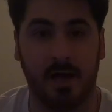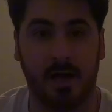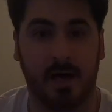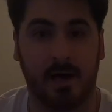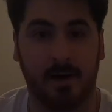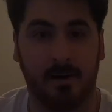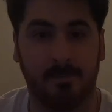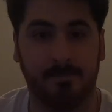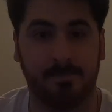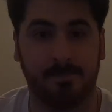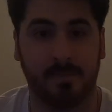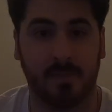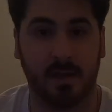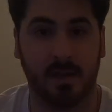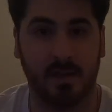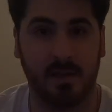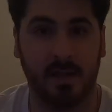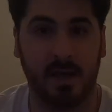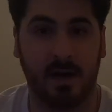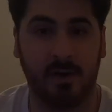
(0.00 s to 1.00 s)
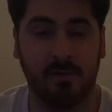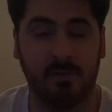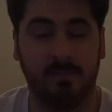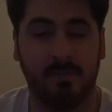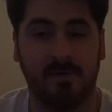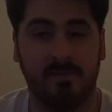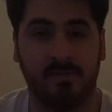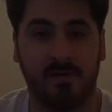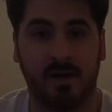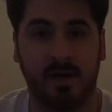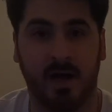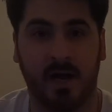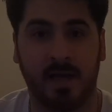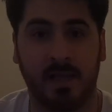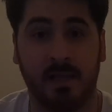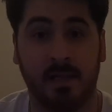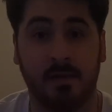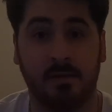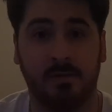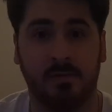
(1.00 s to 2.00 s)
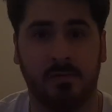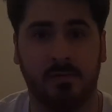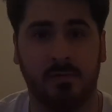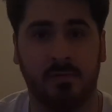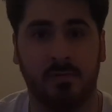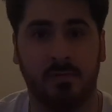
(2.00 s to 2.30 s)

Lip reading: That would be very ideal to